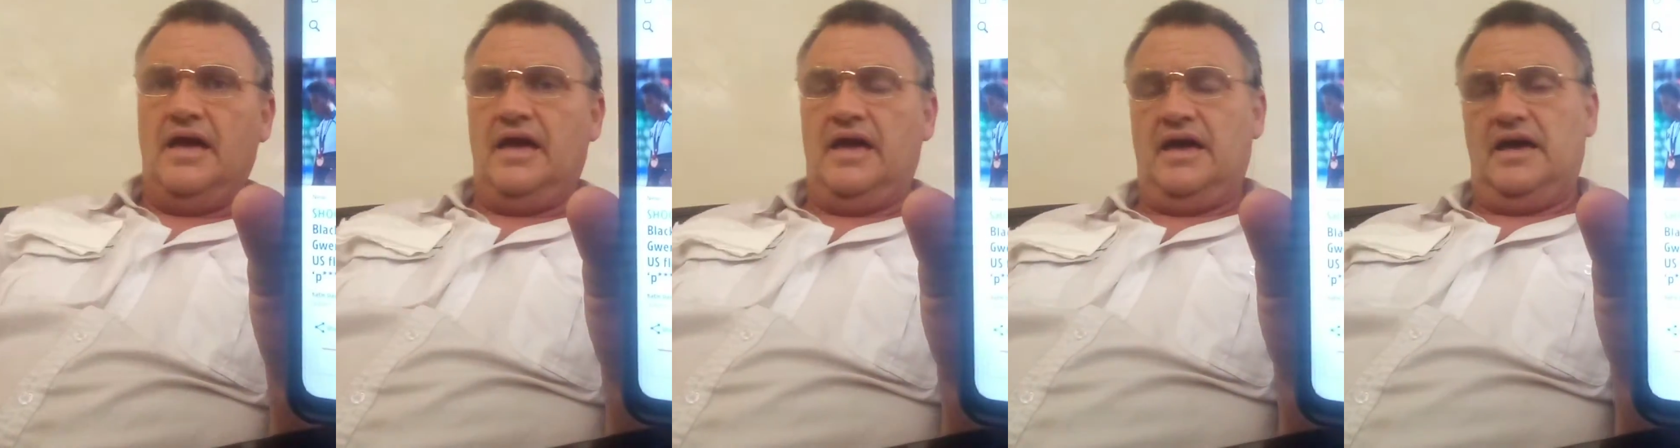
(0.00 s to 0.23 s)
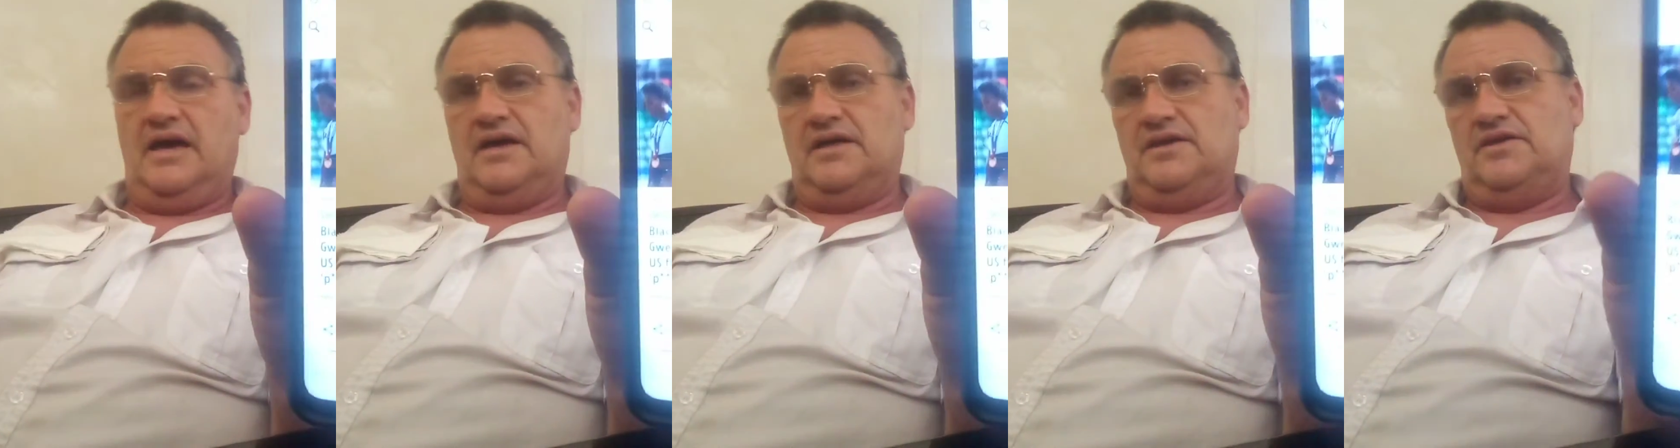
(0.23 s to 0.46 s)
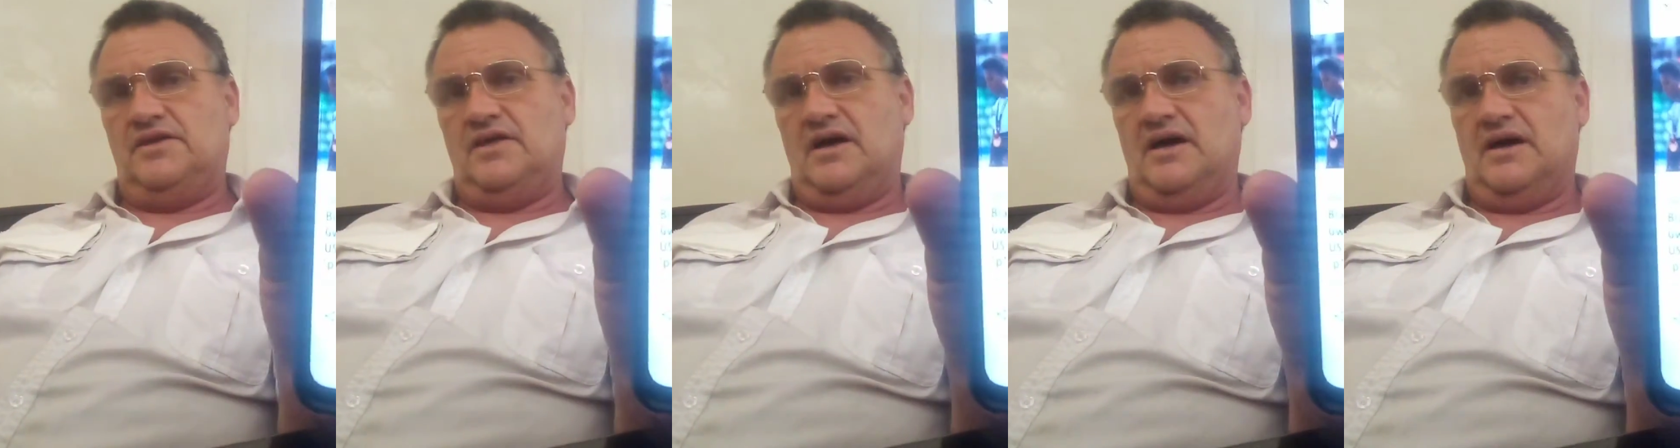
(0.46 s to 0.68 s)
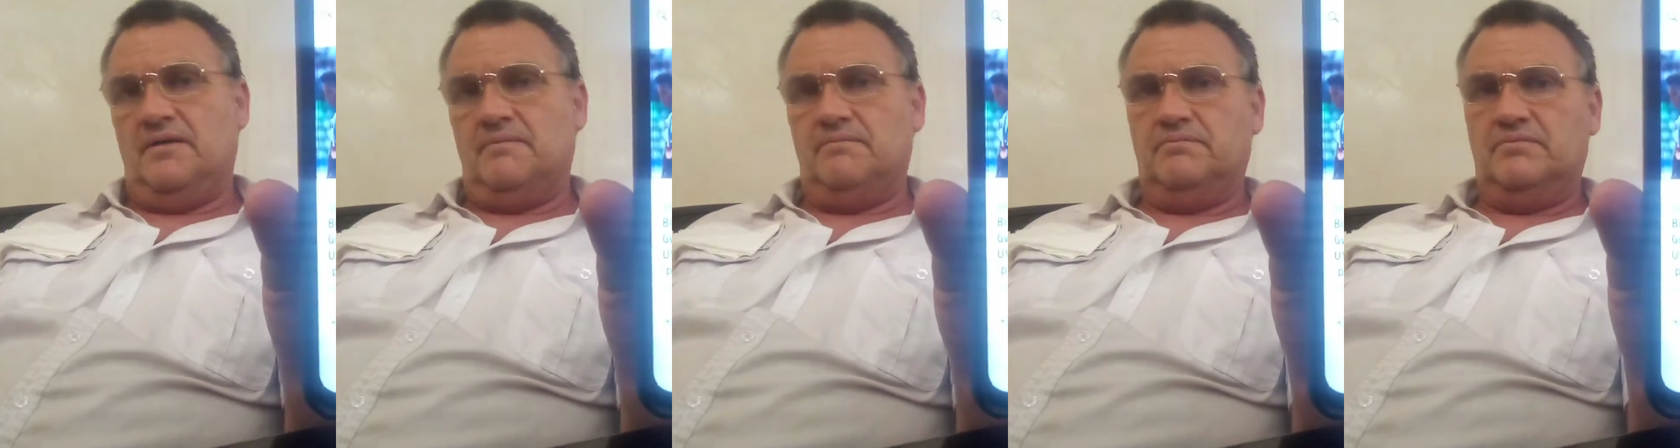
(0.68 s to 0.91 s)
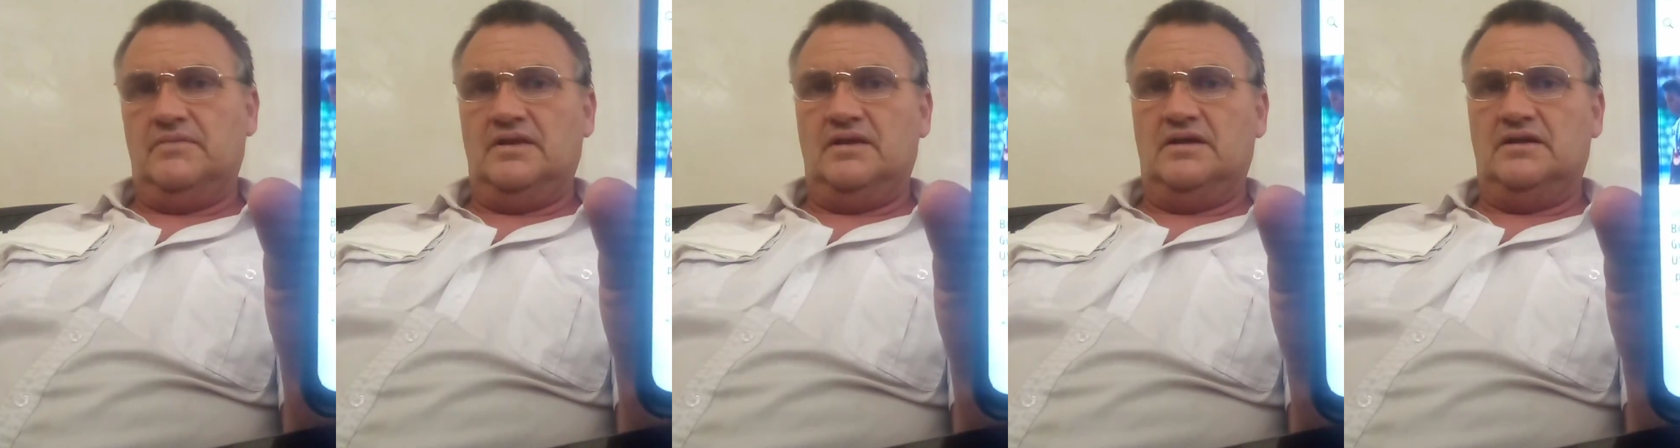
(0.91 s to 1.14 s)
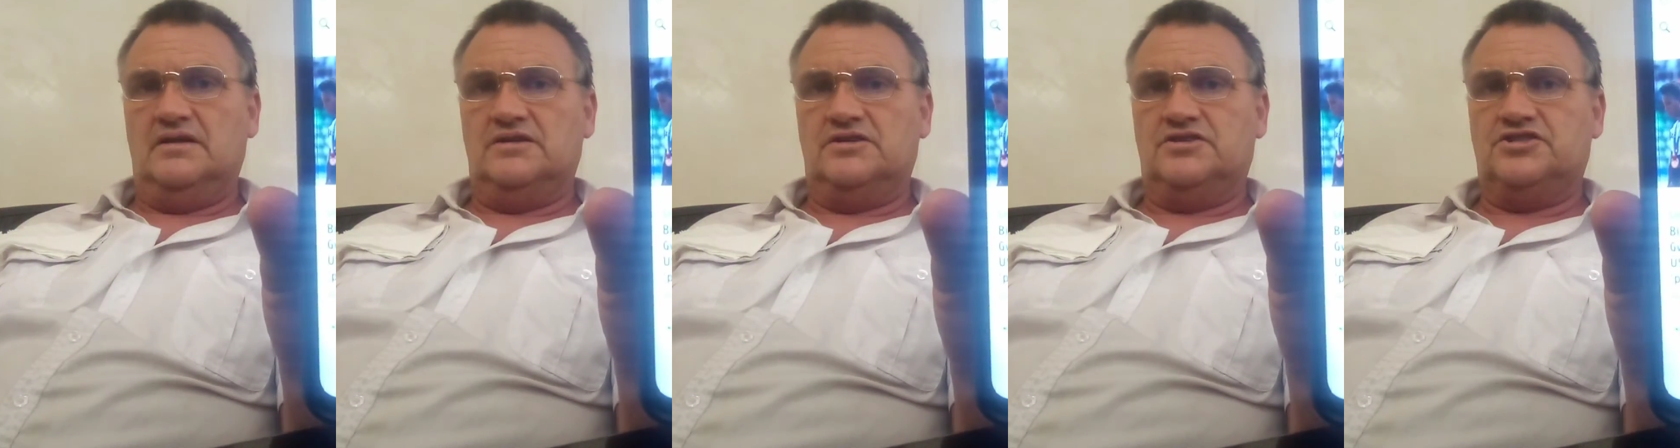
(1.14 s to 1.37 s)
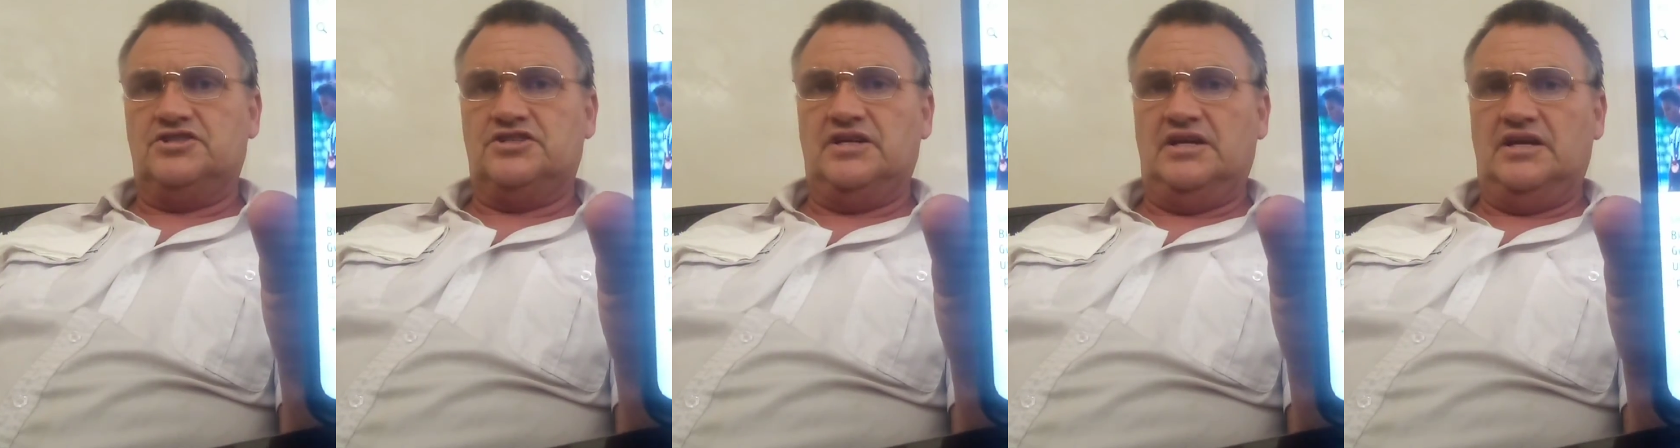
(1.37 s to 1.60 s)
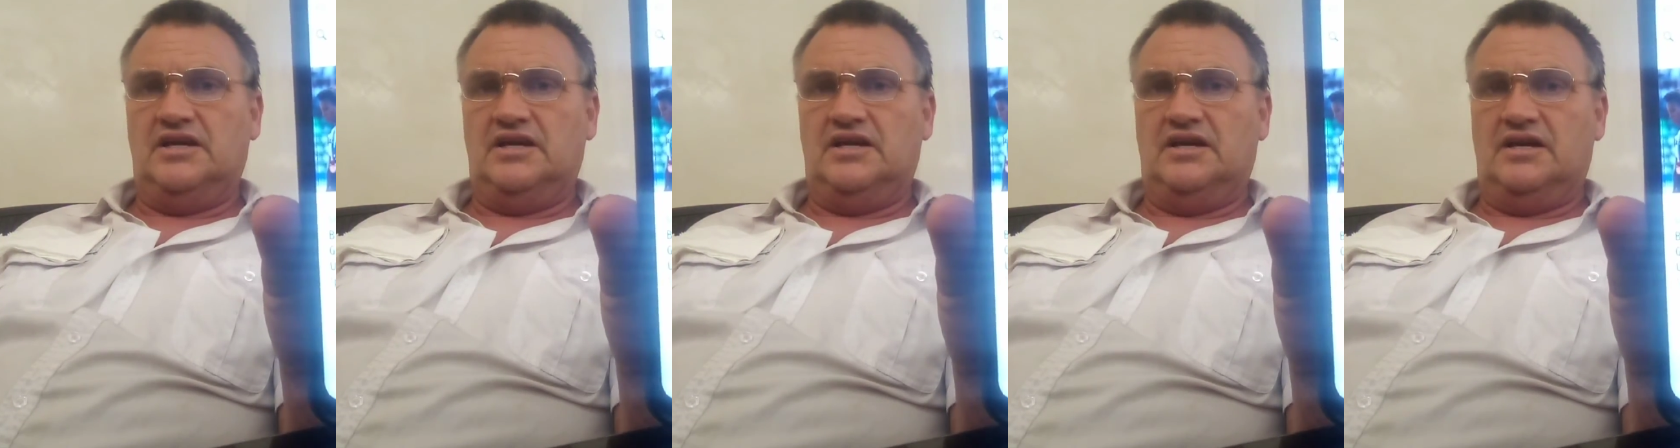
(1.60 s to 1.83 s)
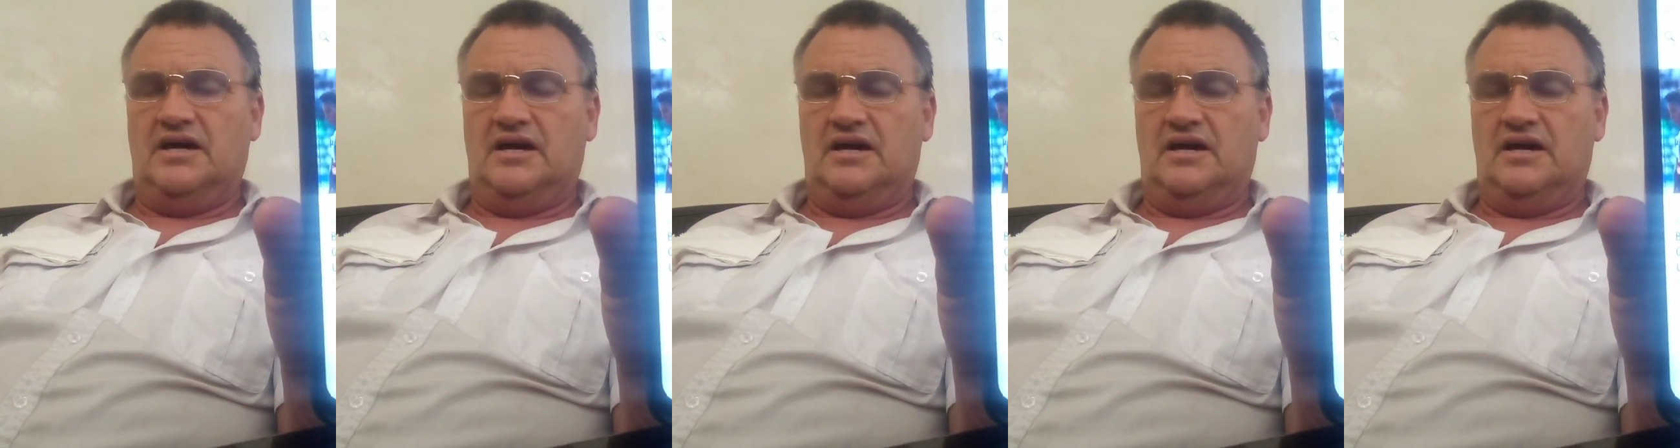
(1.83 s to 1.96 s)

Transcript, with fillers: and um, she